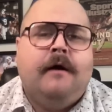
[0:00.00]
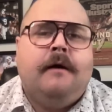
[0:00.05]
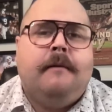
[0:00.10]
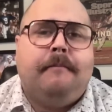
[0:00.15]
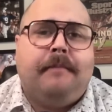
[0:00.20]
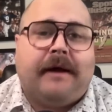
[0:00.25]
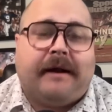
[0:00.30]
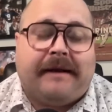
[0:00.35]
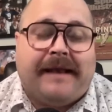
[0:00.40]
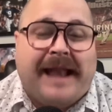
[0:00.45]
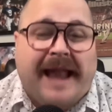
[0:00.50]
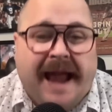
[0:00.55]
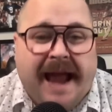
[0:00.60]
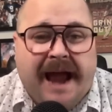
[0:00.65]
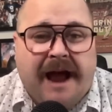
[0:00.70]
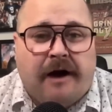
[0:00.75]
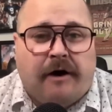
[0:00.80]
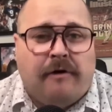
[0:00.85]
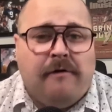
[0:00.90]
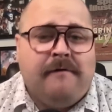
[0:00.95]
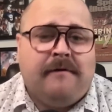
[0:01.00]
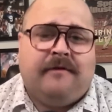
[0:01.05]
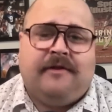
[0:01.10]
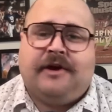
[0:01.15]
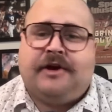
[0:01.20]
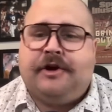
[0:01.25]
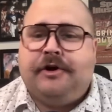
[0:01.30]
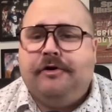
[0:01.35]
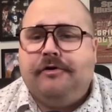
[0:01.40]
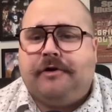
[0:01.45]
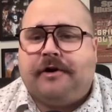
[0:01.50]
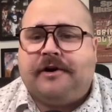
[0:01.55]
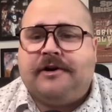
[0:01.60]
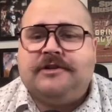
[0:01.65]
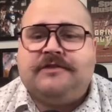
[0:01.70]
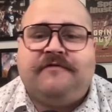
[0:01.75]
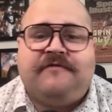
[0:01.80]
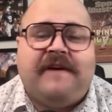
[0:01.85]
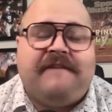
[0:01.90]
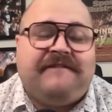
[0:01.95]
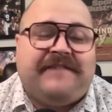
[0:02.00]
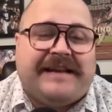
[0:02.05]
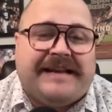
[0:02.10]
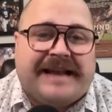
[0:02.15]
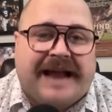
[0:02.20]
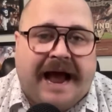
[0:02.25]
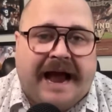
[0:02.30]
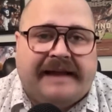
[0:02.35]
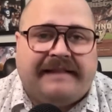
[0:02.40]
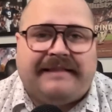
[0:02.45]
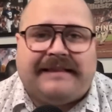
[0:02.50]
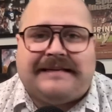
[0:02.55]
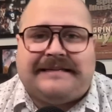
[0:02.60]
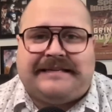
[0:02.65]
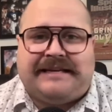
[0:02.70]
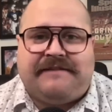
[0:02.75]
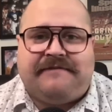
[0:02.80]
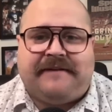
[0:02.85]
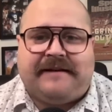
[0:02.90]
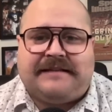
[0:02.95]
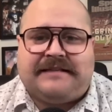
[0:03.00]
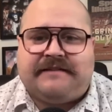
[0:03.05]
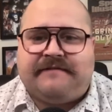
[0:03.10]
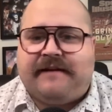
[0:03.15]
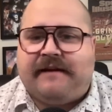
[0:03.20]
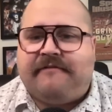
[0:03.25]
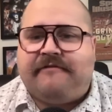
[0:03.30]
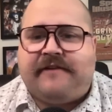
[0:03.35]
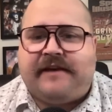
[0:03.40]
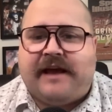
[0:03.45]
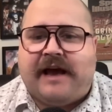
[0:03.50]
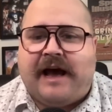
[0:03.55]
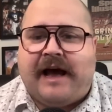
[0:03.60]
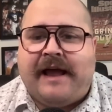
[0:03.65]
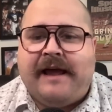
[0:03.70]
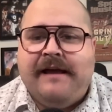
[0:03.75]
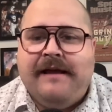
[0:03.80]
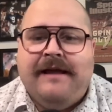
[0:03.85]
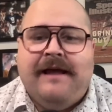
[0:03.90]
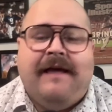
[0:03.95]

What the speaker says: but now the Cougars, 59th in defensive FEI,